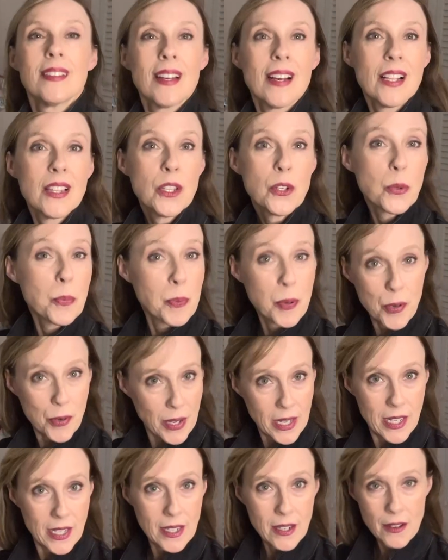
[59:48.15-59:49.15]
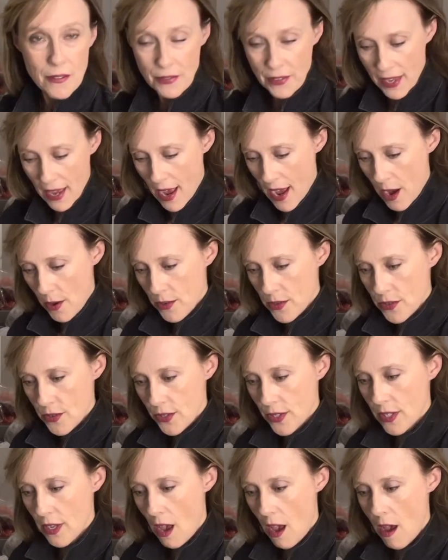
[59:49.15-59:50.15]
a little parade of
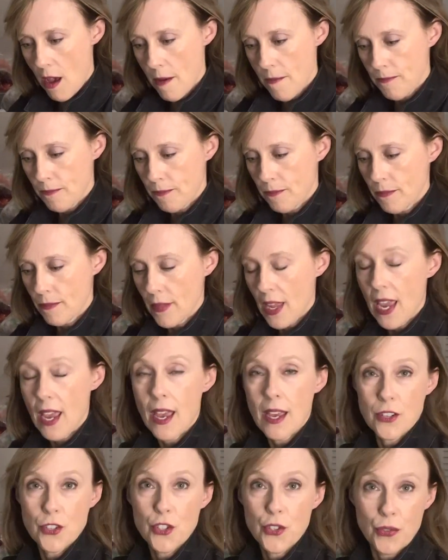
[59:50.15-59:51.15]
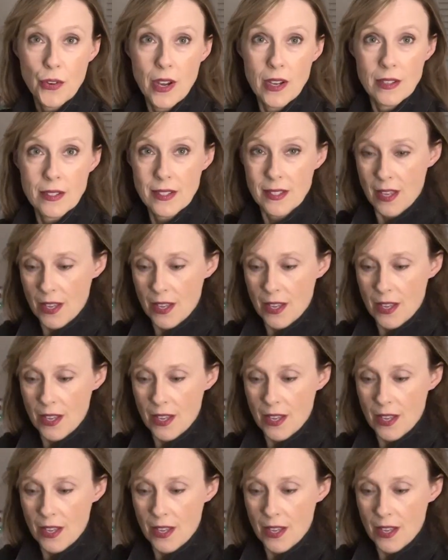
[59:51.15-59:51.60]
cowls and shrugs.